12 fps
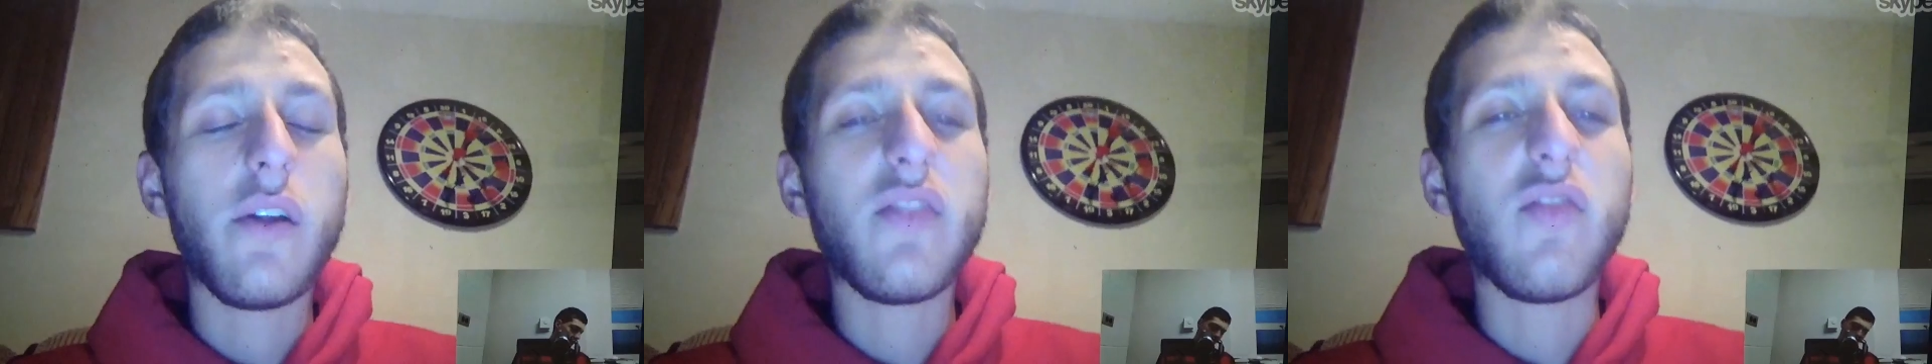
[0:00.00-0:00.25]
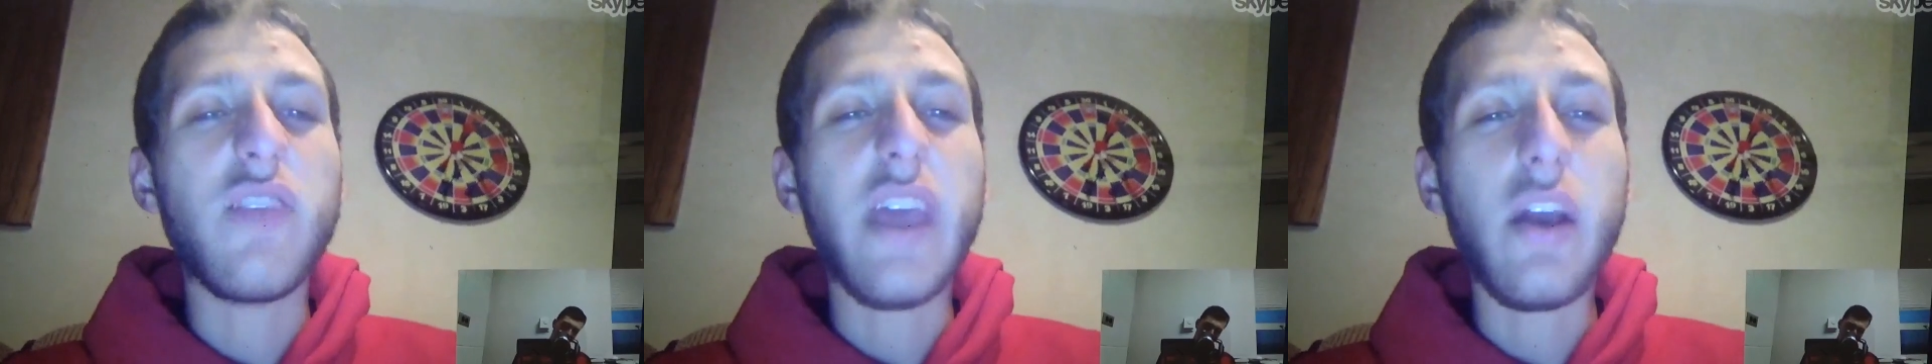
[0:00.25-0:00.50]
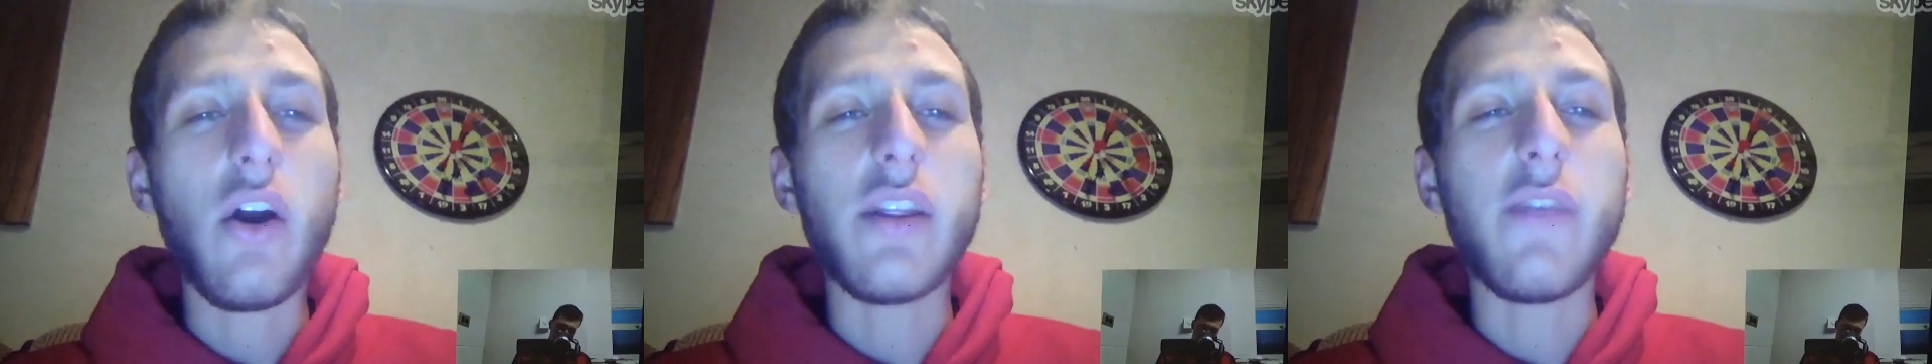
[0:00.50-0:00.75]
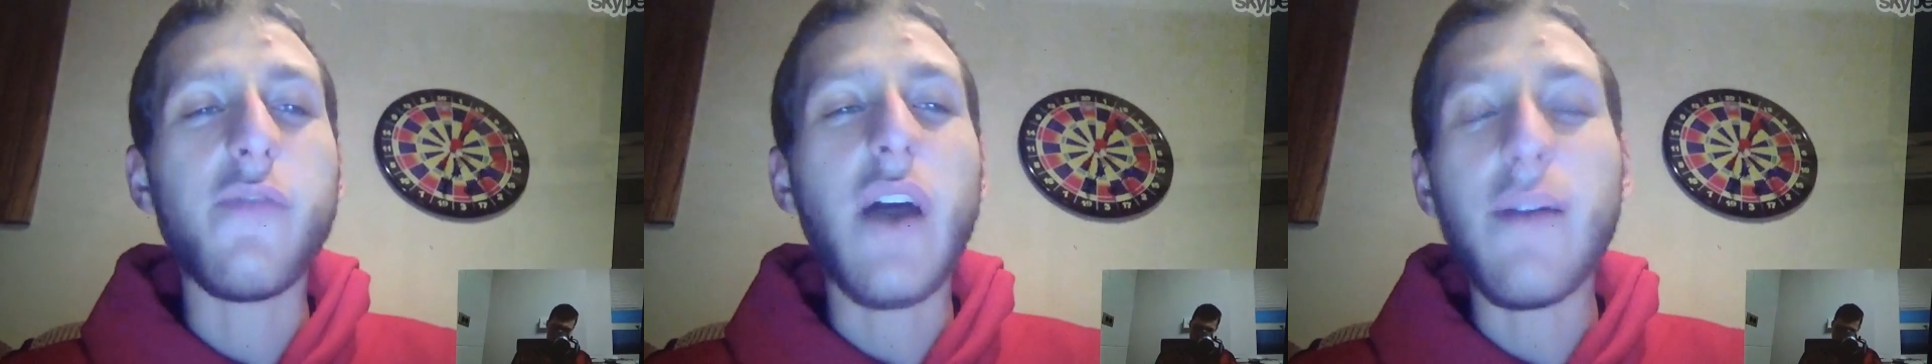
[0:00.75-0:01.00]
to take on
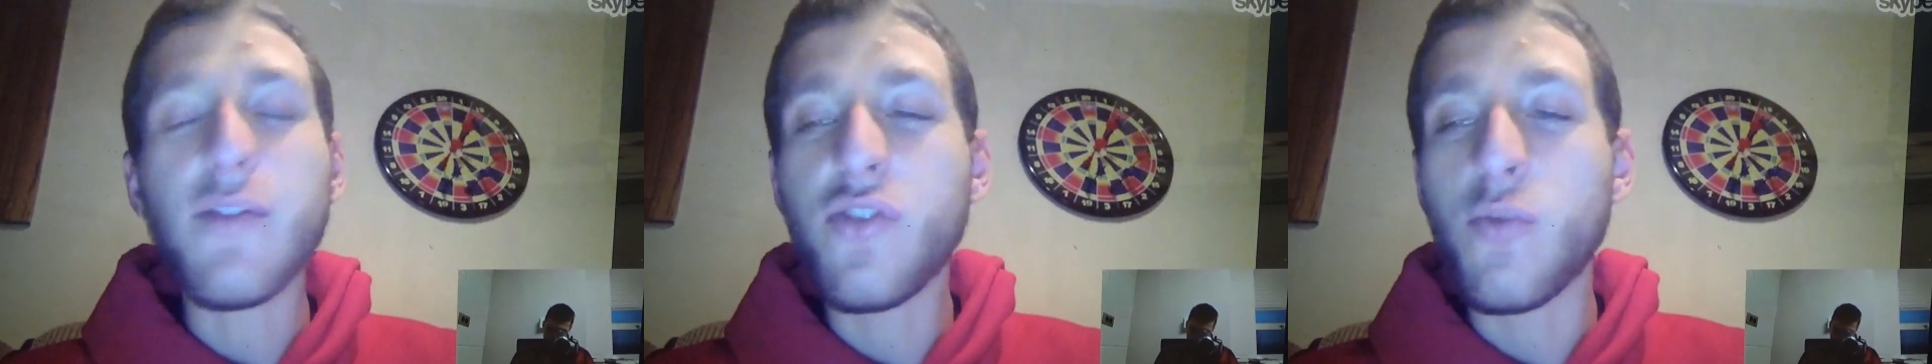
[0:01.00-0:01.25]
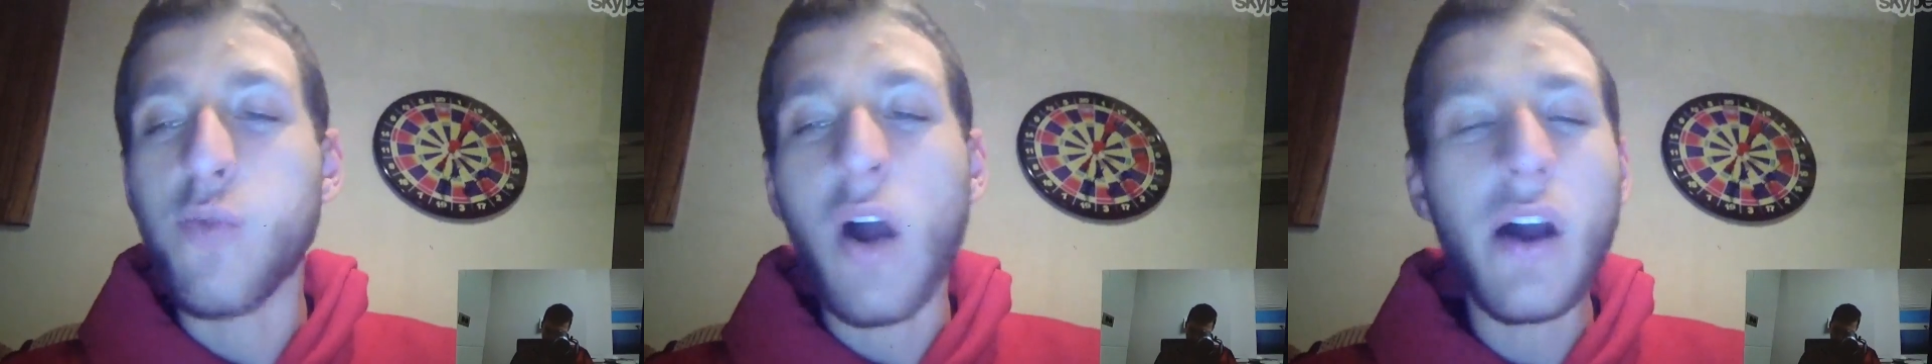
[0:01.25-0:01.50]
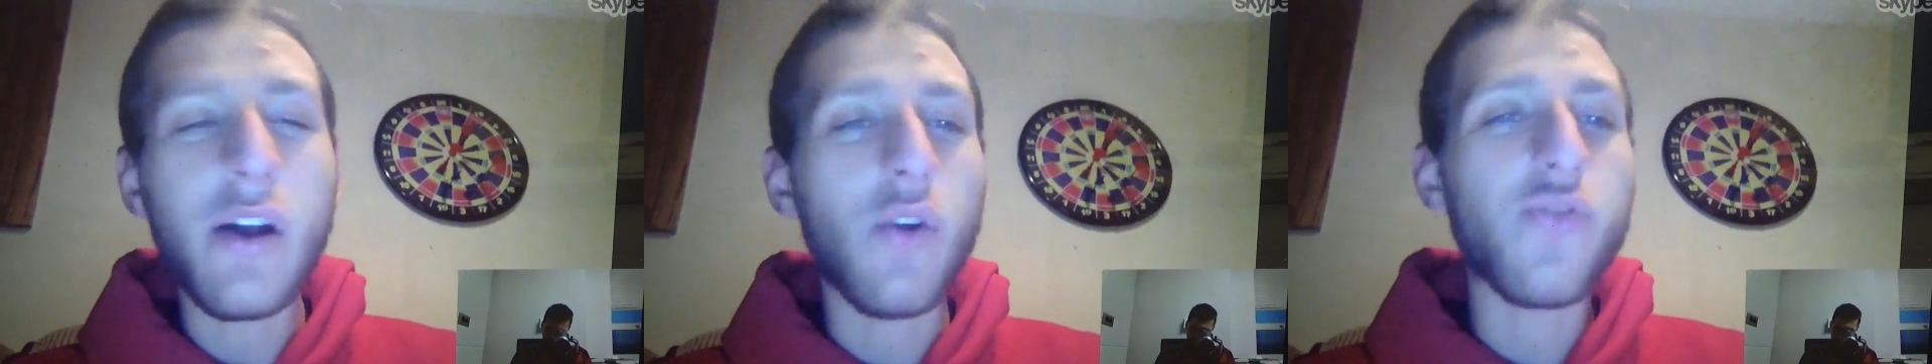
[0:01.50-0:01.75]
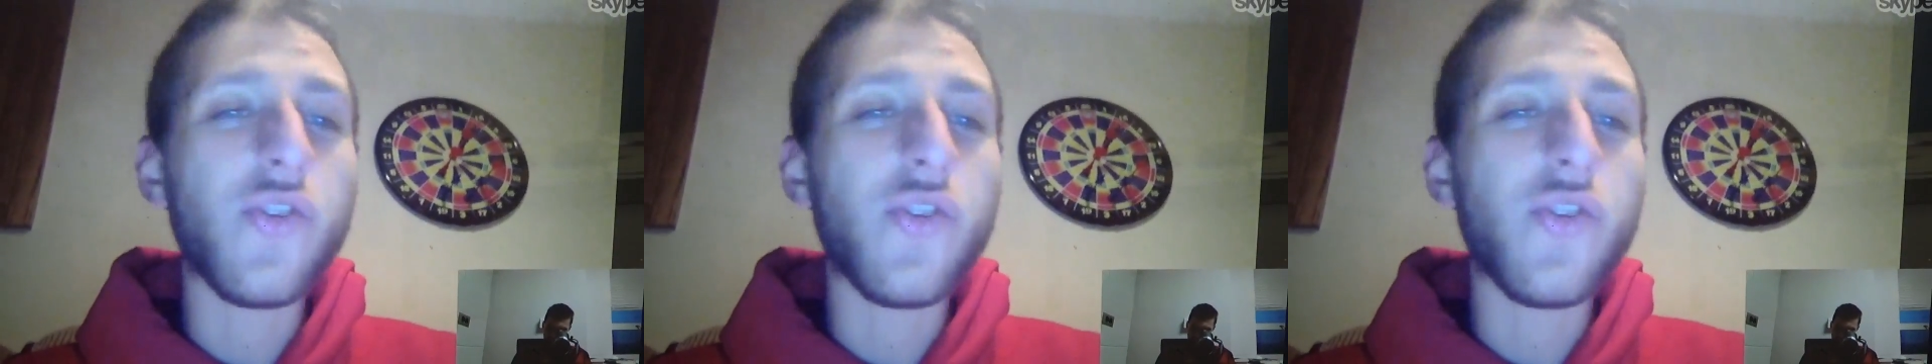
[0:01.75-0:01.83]
the 5-2 Broncos,